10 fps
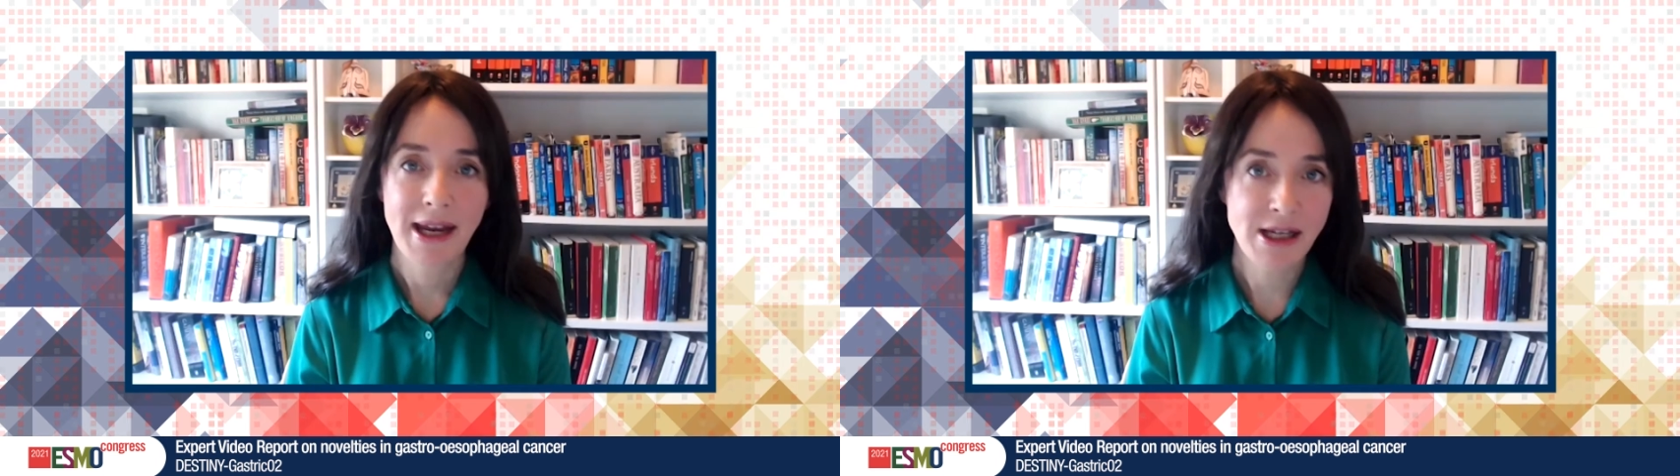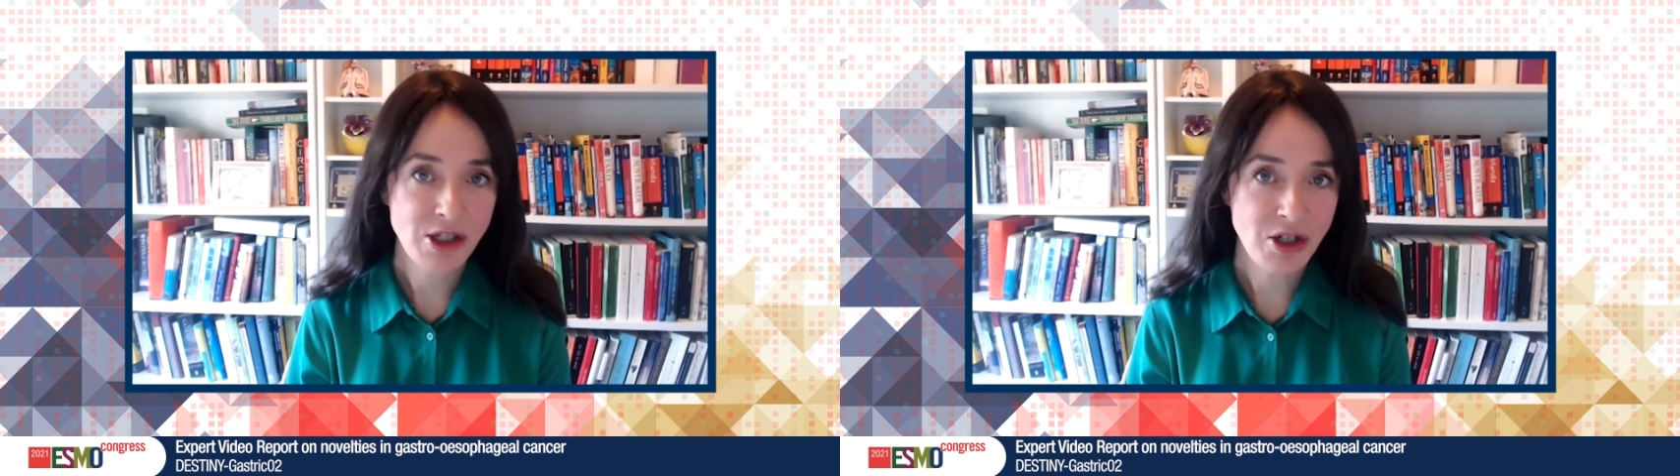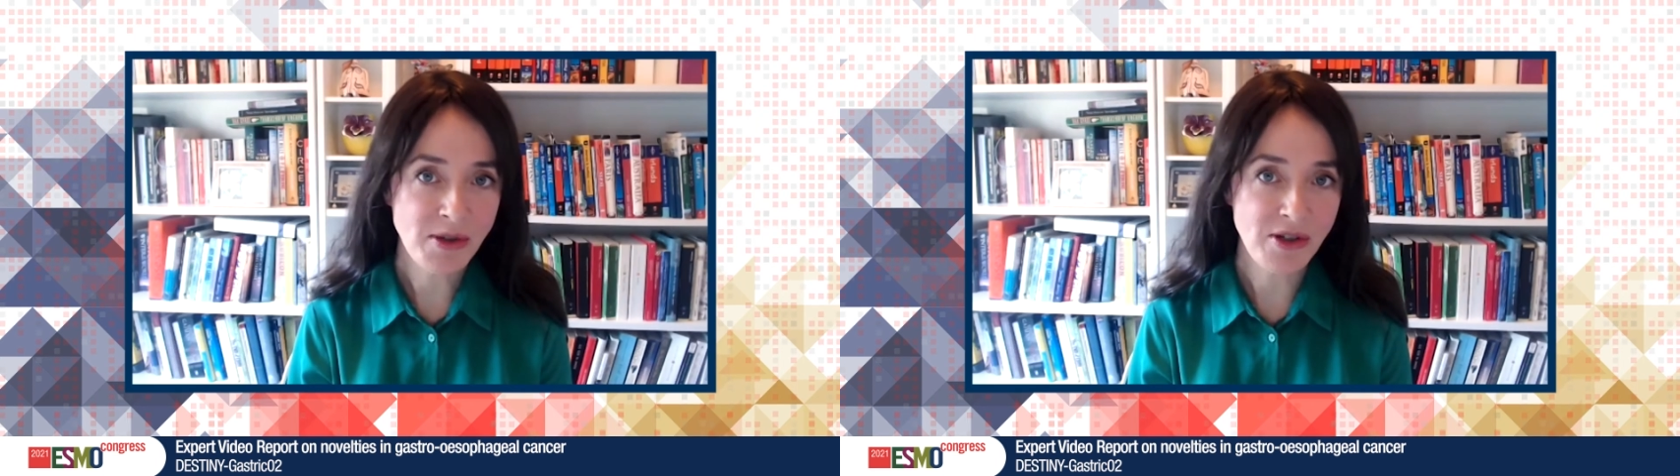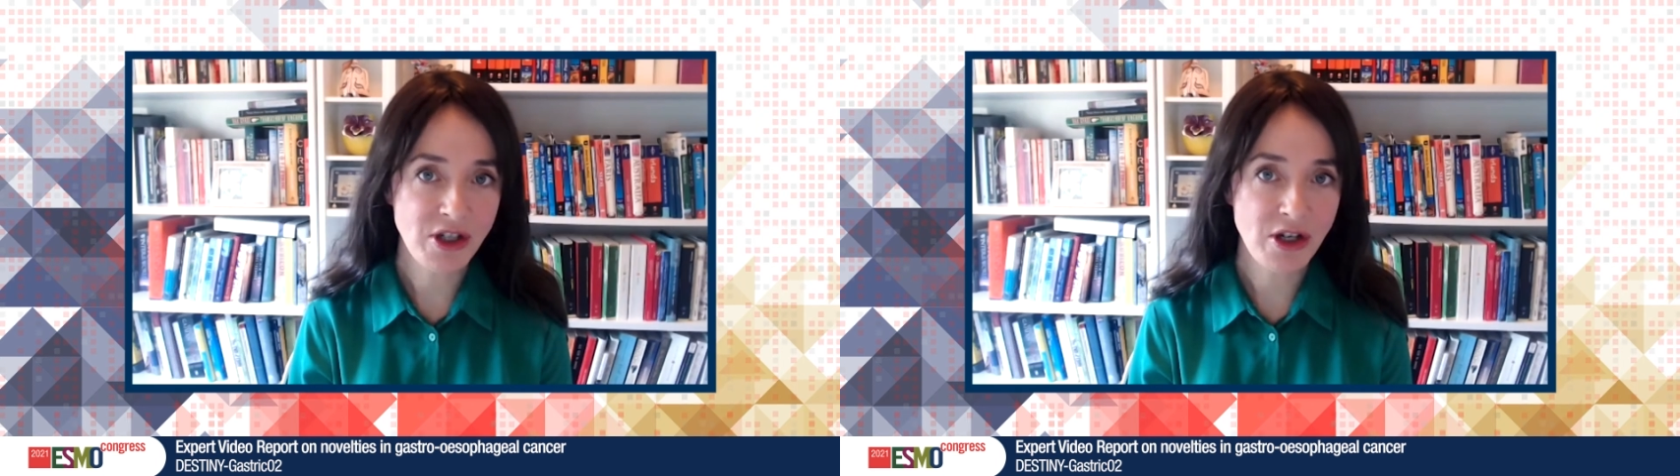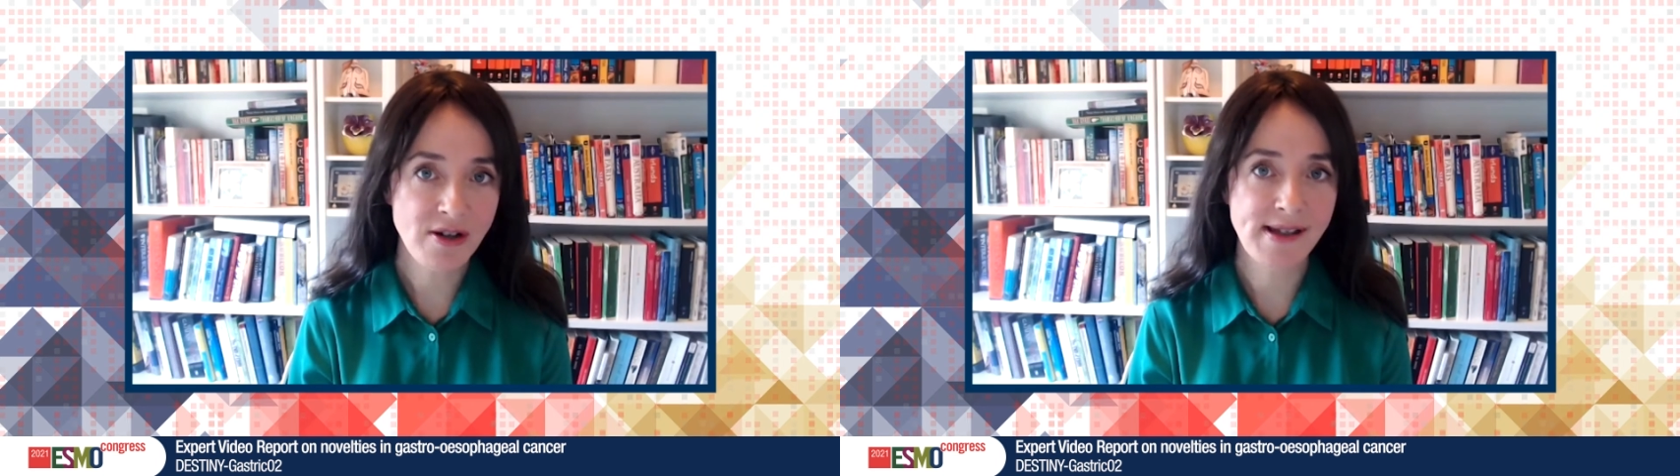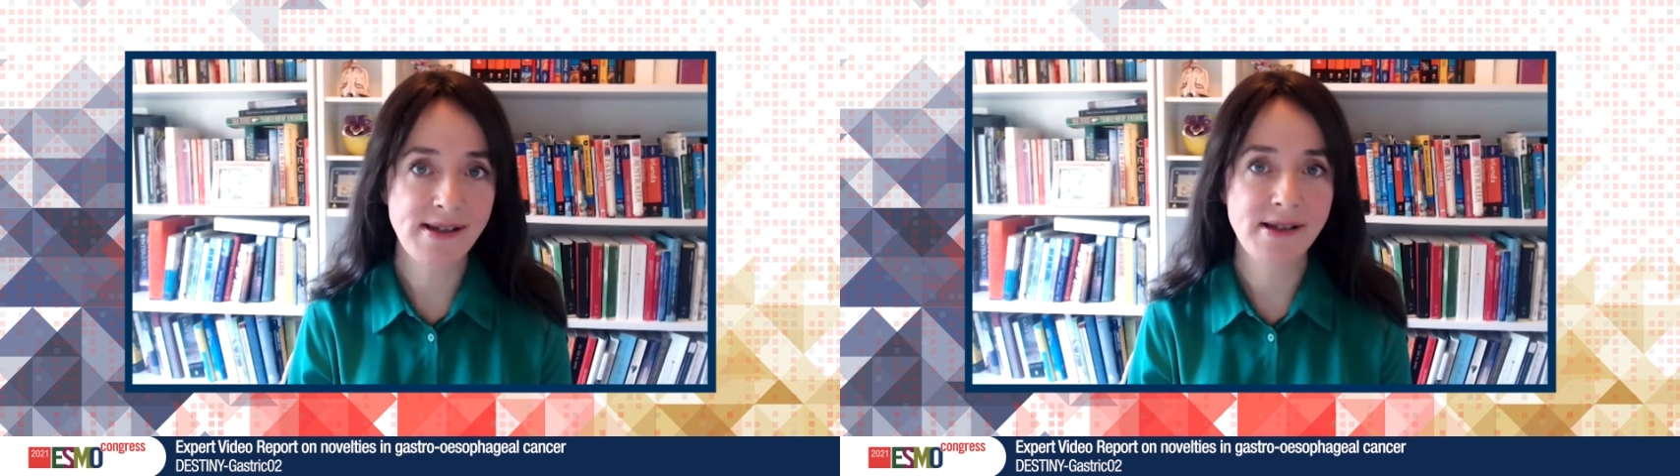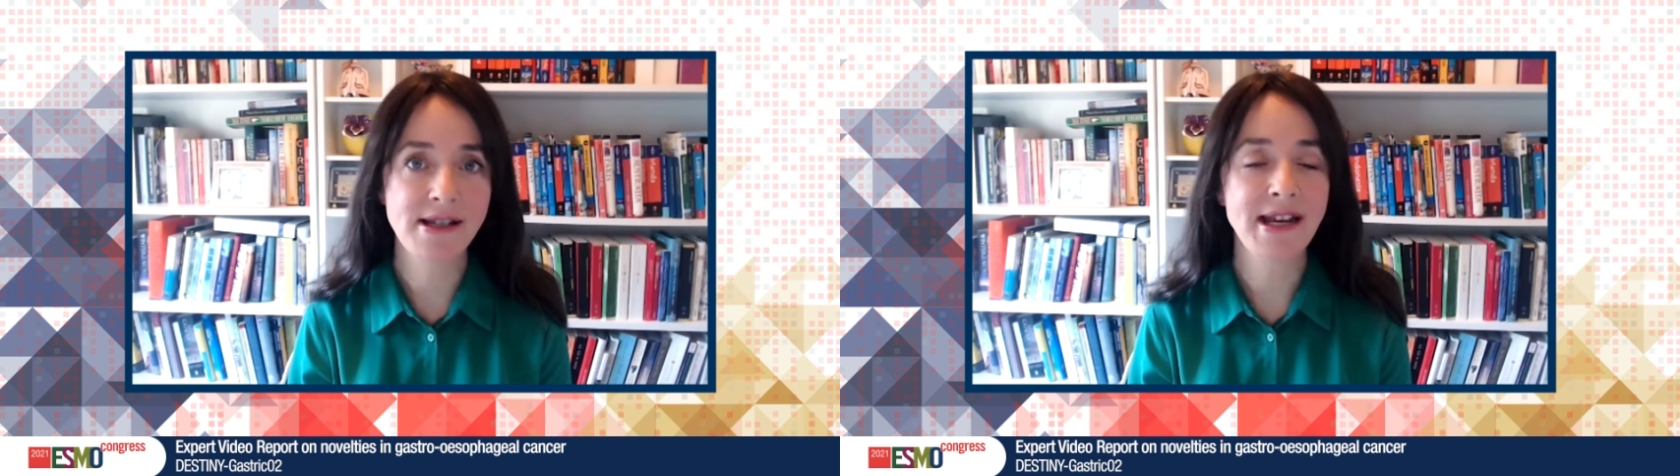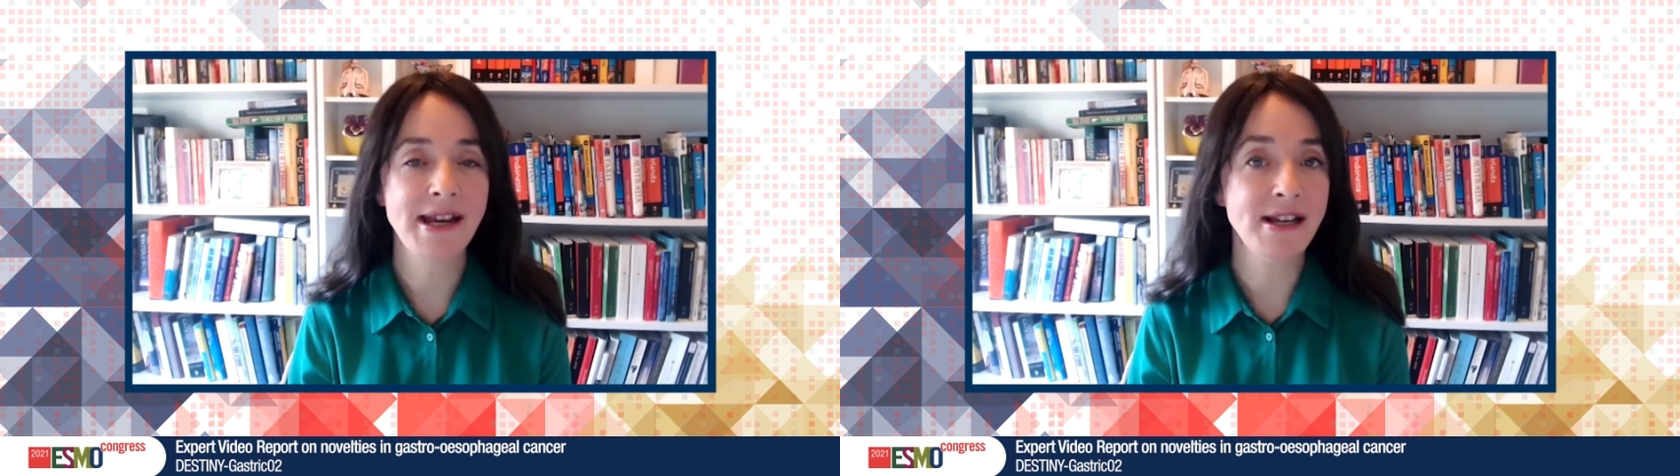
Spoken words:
In terms of toxicity,